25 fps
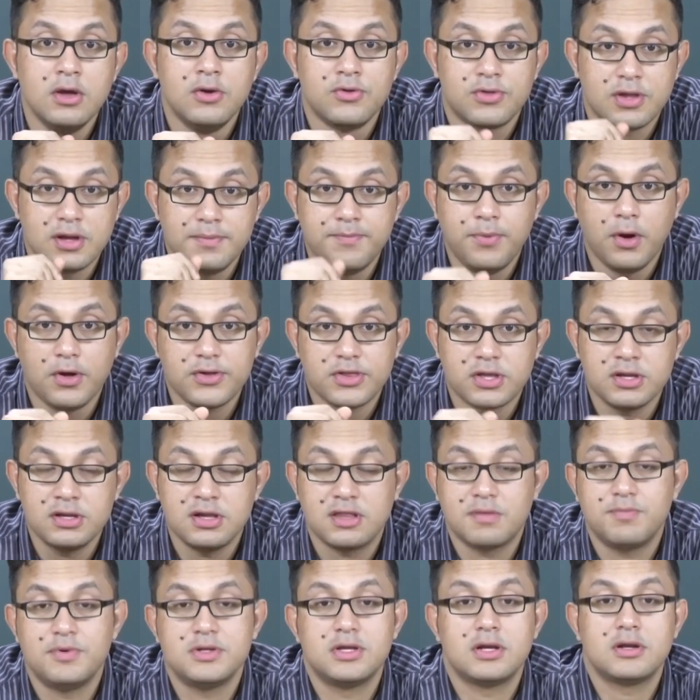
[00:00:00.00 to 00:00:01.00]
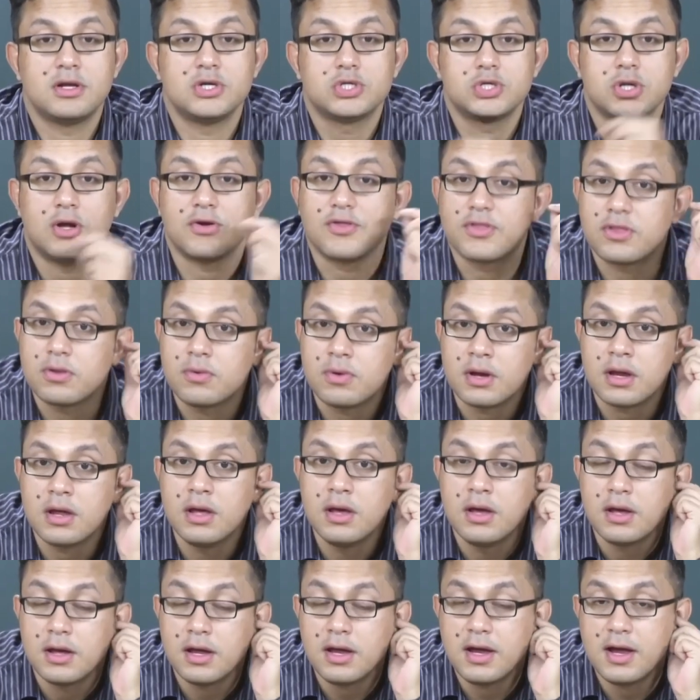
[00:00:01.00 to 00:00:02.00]
So the boss in this particular short story,
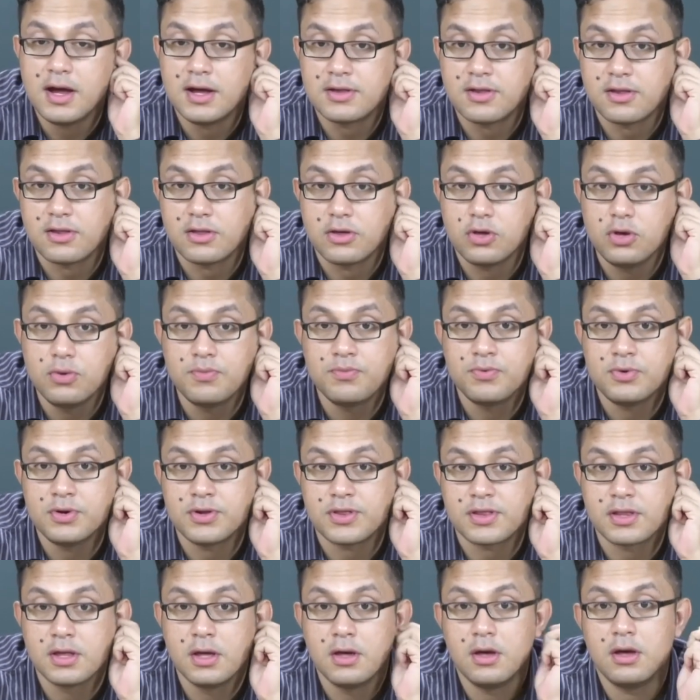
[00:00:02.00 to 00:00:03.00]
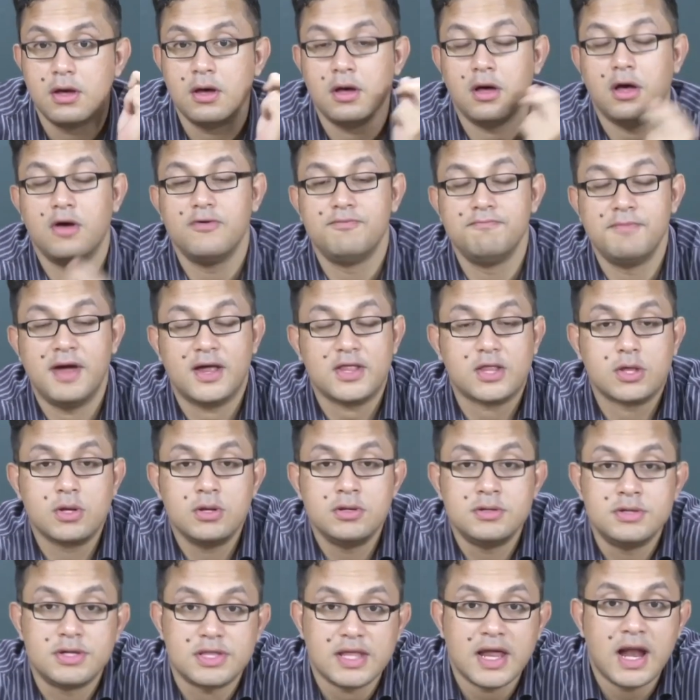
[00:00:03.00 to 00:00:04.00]
he has his hubris uh, of
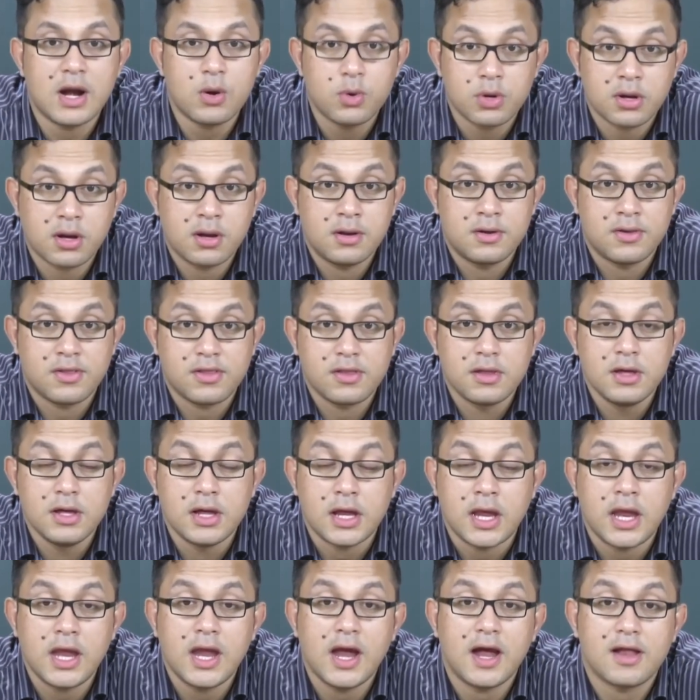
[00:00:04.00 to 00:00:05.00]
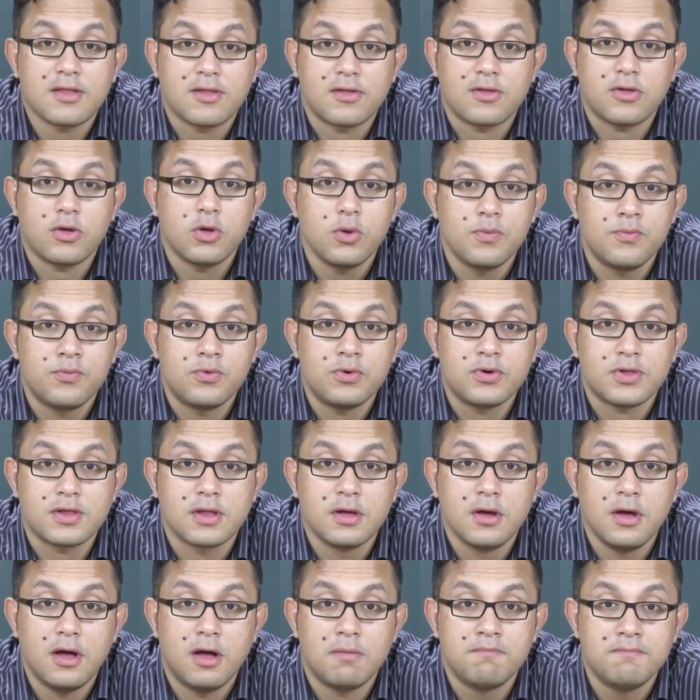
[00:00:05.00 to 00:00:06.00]
masculinist arrogance. He has his hubris
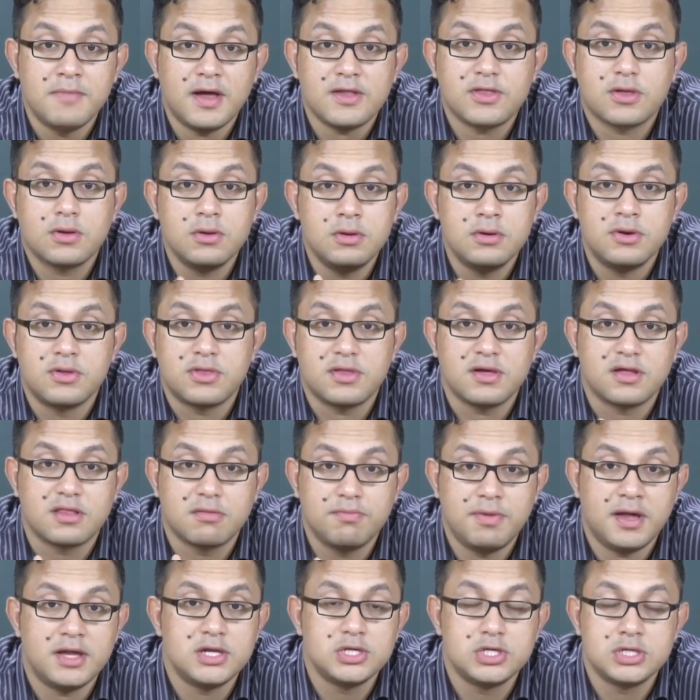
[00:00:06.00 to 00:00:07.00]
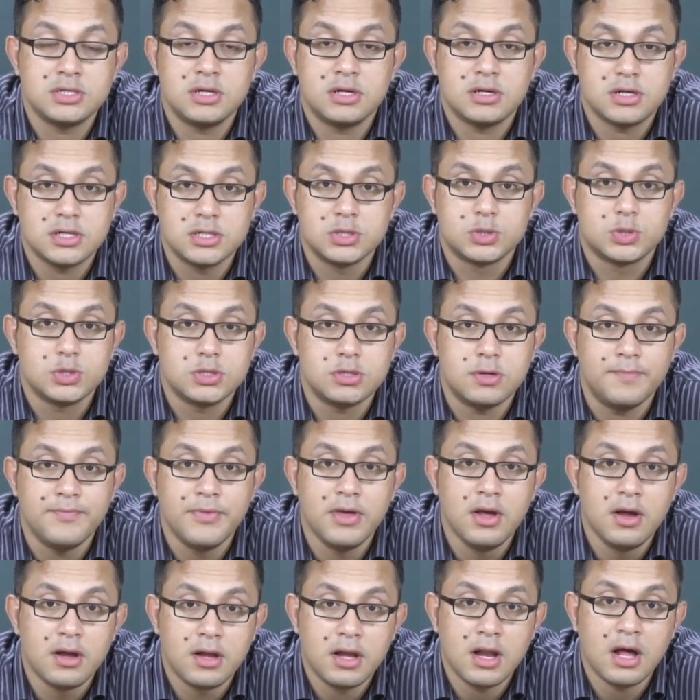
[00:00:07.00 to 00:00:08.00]
of masculinist expansion and
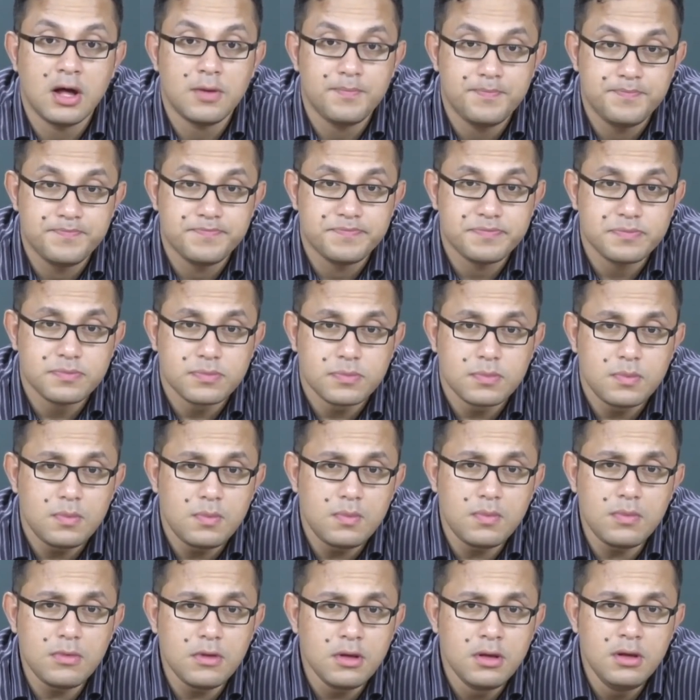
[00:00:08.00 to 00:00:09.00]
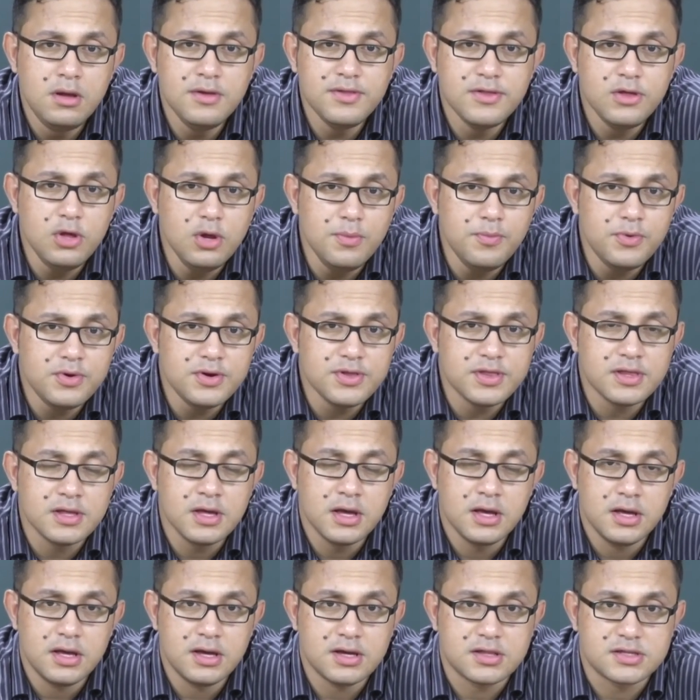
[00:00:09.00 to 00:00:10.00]
control. Now, his hubris
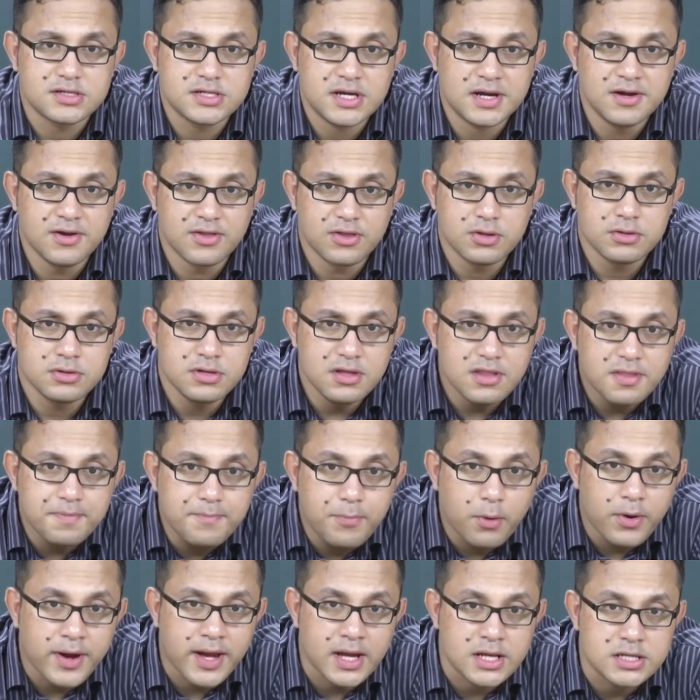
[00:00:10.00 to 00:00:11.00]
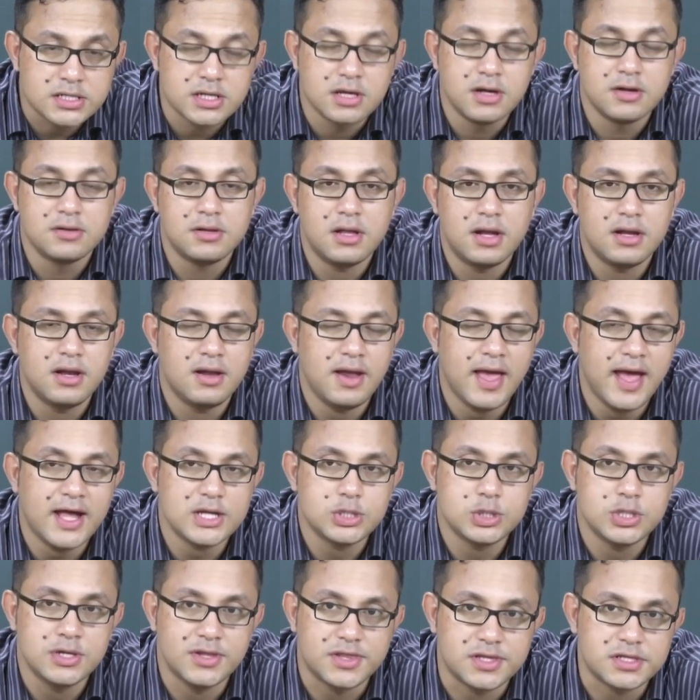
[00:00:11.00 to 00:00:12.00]
extends to this point that he
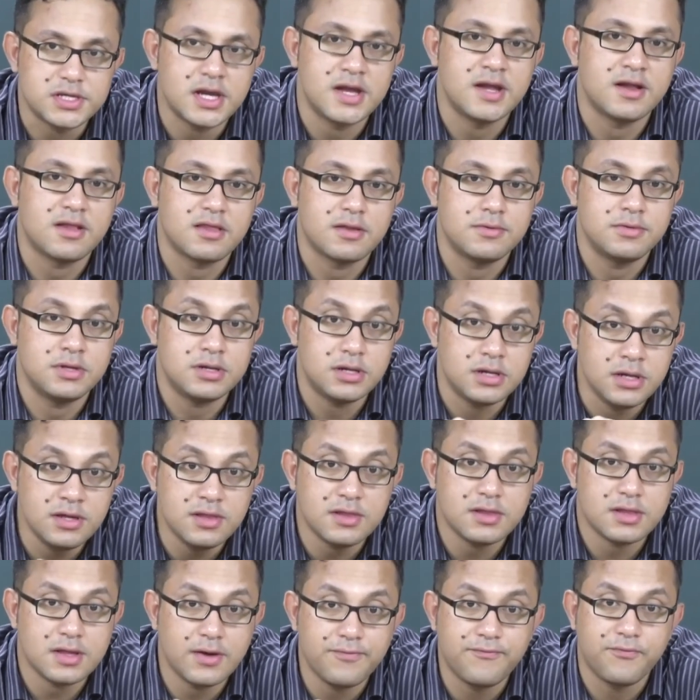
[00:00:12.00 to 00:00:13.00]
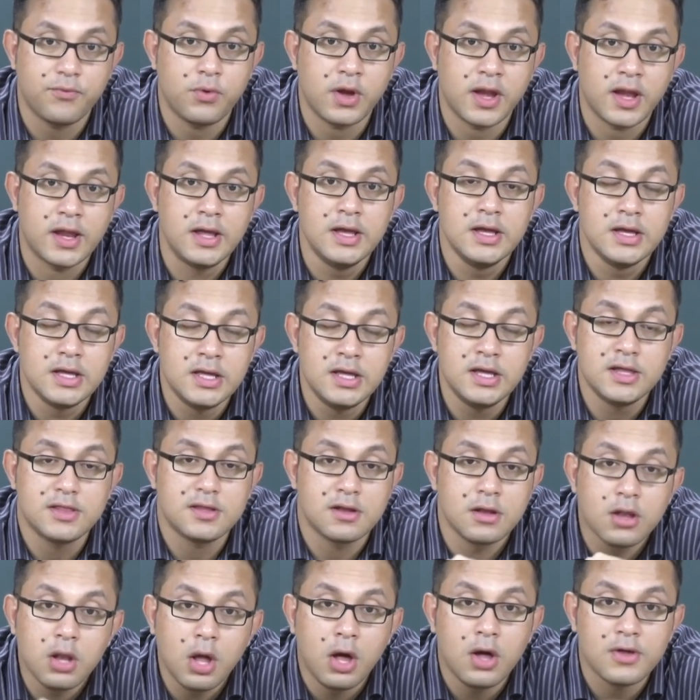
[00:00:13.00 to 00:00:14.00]
actually states that his suffering,
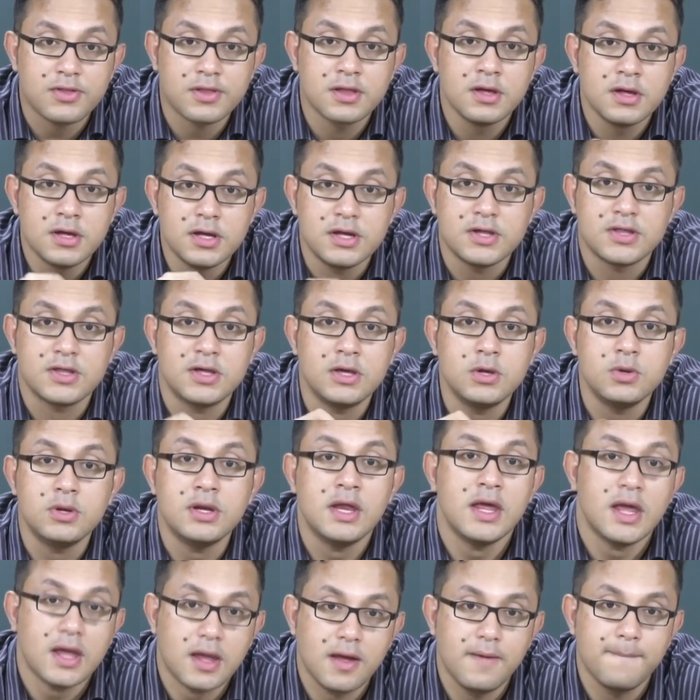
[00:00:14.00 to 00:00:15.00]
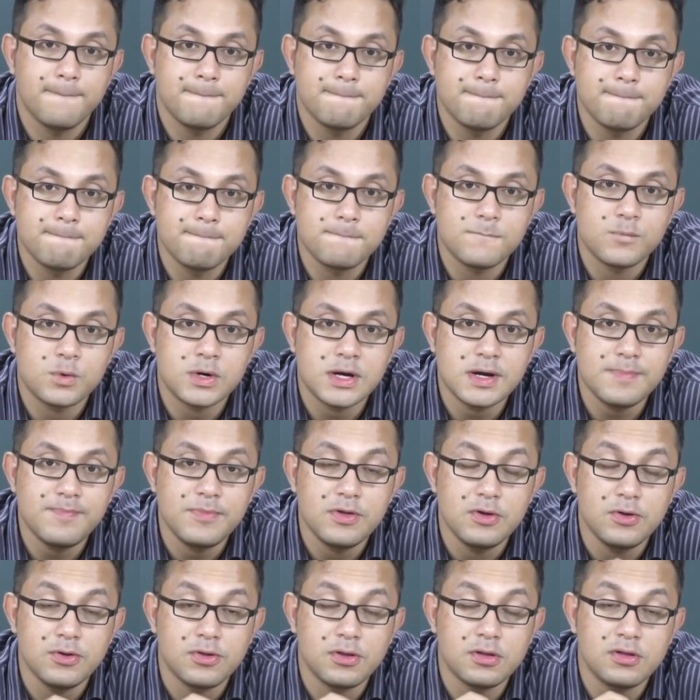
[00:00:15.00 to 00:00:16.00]
his loss is unique, right?
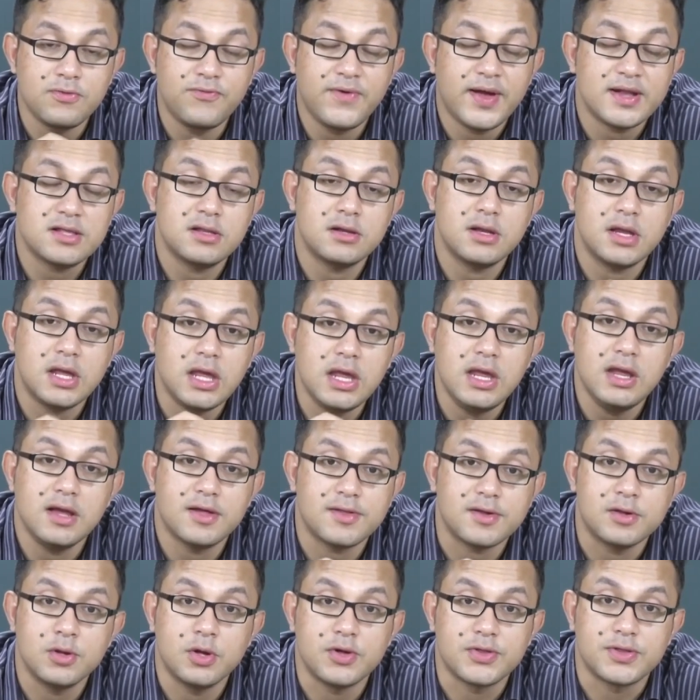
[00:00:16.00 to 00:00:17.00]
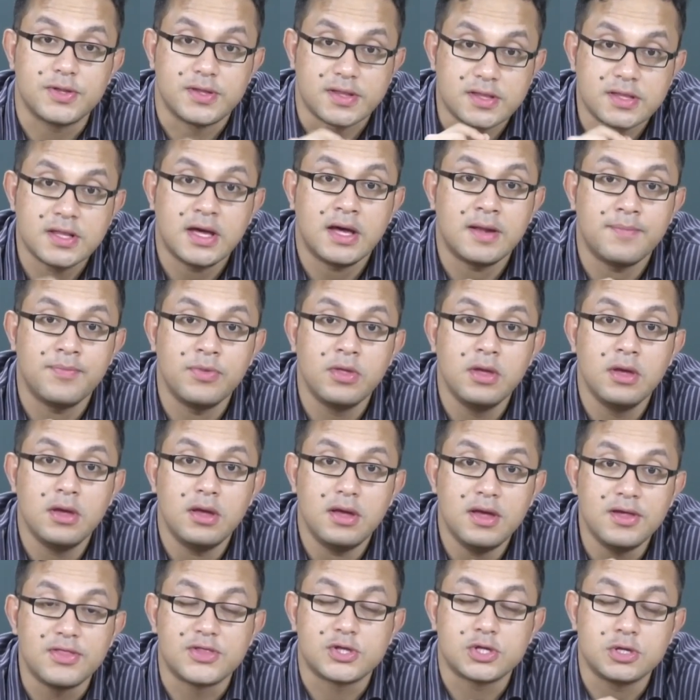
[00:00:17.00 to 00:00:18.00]
So the fact that he has lost his son
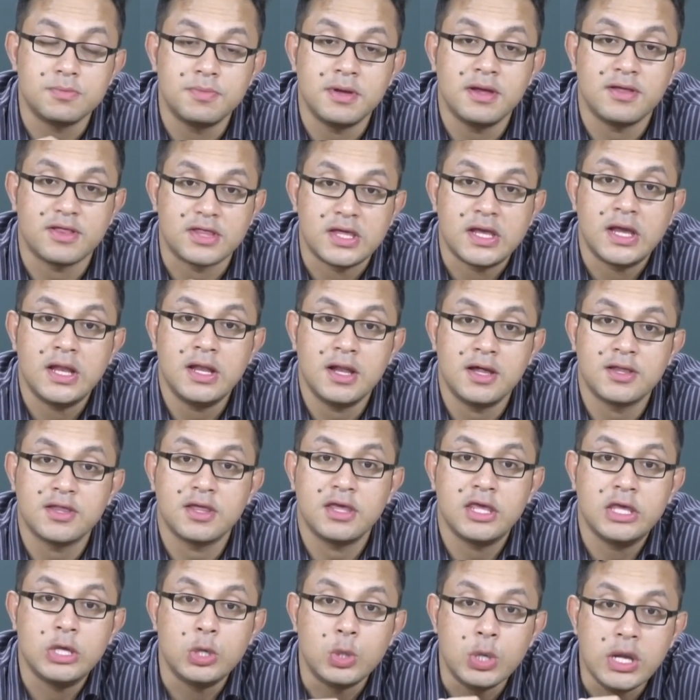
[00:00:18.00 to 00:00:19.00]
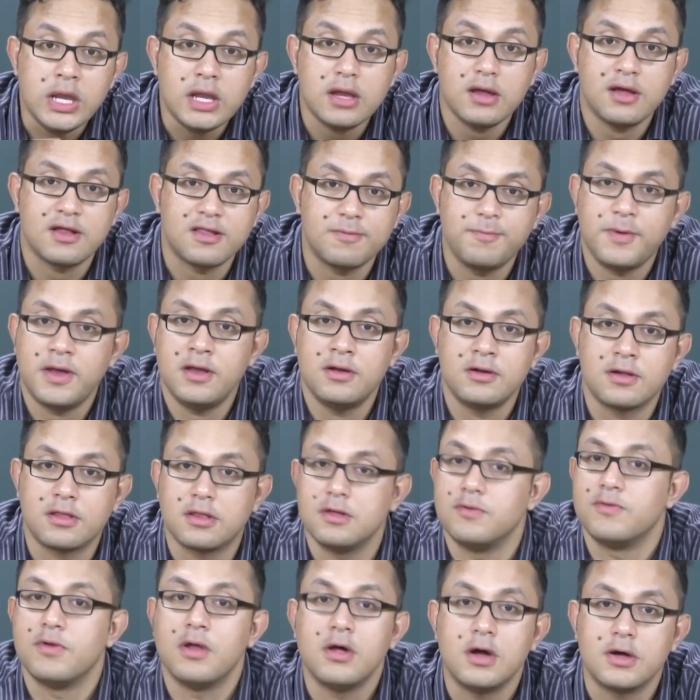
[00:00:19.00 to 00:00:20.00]
is to be seen as a unique
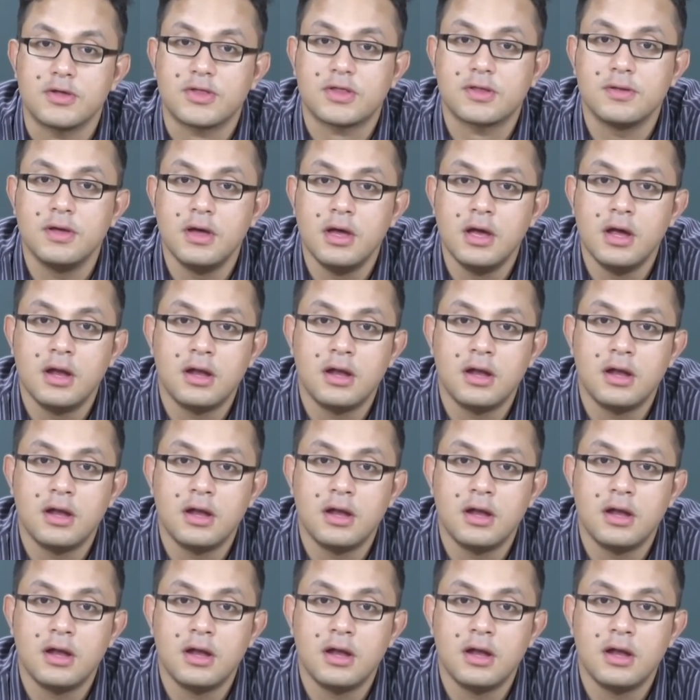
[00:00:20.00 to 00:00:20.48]
experience of loss.